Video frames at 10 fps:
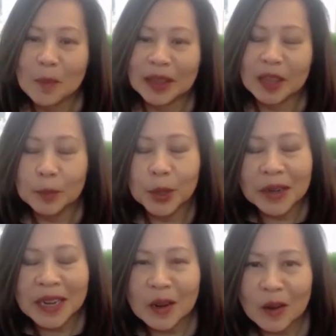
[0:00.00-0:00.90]
but the
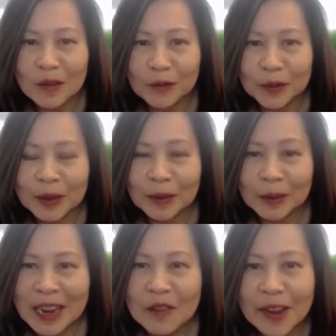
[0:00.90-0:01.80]
beauty of
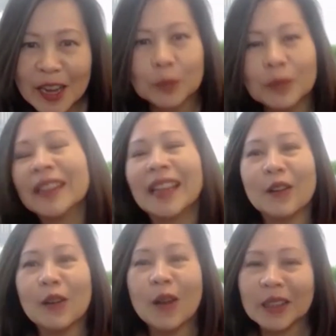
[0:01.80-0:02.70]
investment that
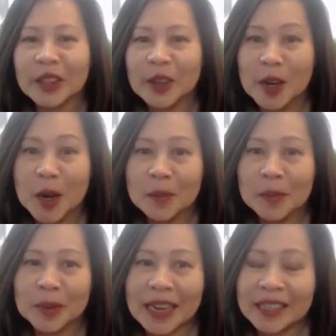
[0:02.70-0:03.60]
are
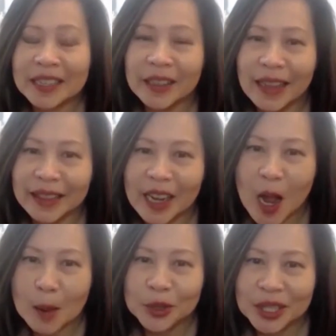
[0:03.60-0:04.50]
long-term, that is still at the
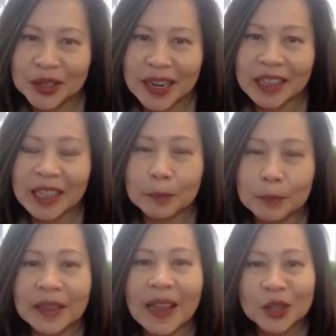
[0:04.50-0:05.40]
cups is right. The
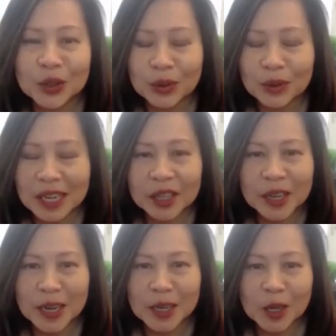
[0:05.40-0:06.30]
potential
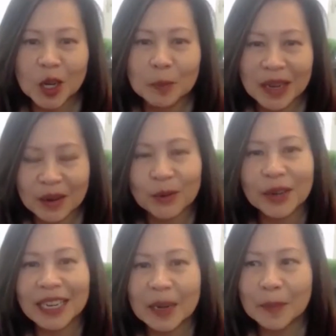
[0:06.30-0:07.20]
return could be
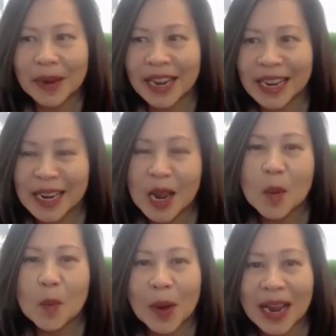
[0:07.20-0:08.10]
really big,
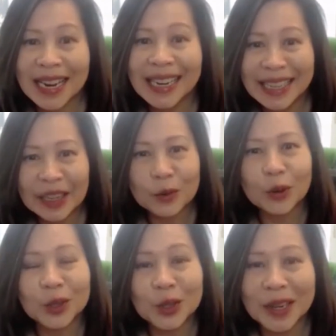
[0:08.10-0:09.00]
but the
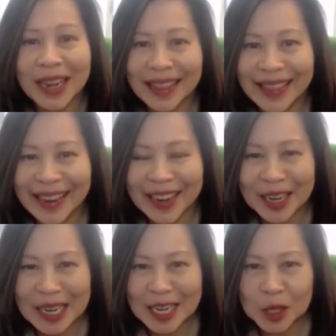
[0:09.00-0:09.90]
road to get
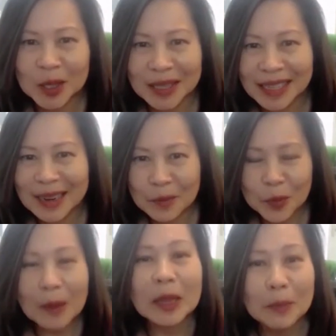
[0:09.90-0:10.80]
there is
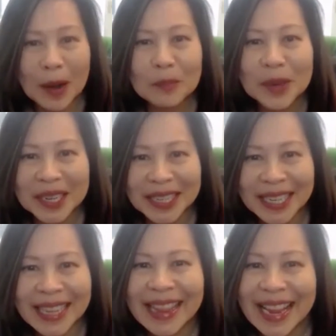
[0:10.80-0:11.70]
probably
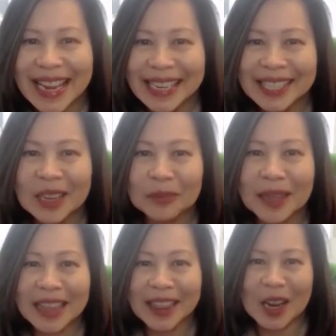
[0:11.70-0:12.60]
bumpier than
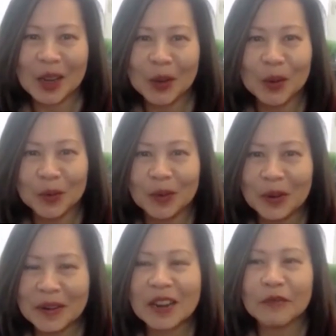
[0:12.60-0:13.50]
something that you've
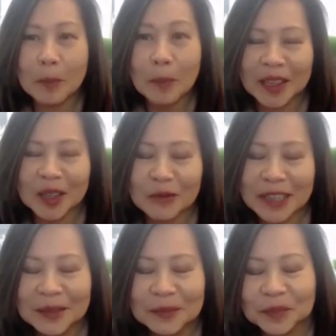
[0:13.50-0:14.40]
already familiar with.